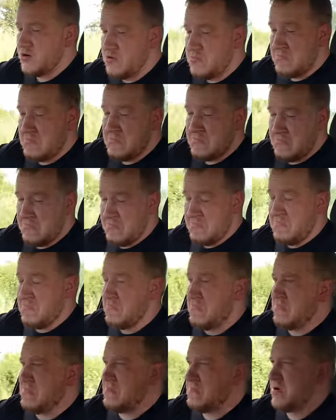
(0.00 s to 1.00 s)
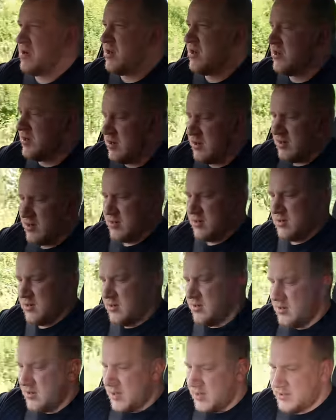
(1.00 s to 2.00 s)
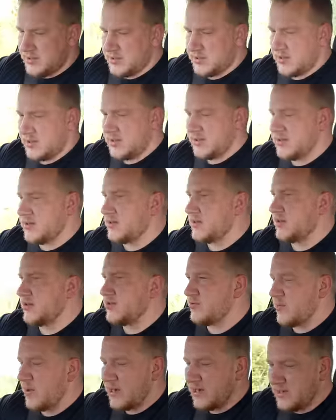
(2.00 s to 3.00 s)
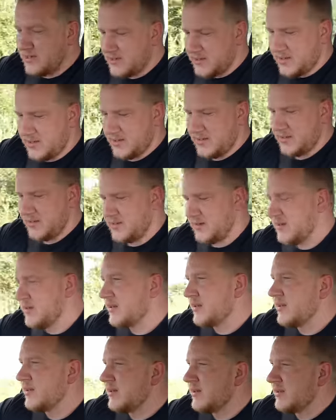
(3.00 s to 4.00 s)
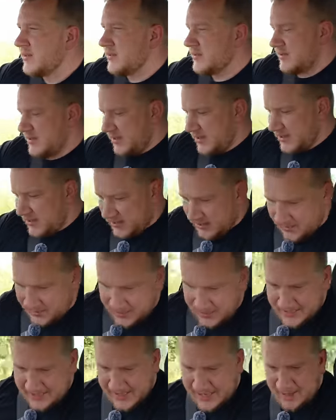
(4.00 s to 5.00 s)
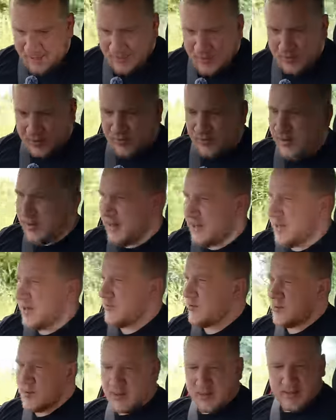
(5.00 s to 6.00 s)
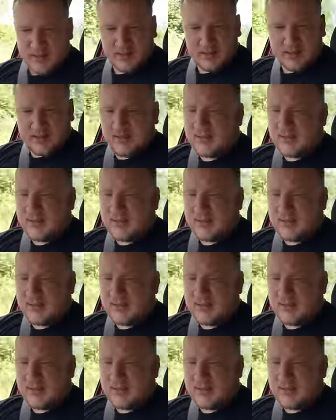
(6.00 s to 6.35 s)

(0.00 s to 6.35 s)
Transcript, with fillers: Yeah, because there's a lot of suggestions here, and I feel yes, like... it does, as well as a CD30 MP3 ever worked.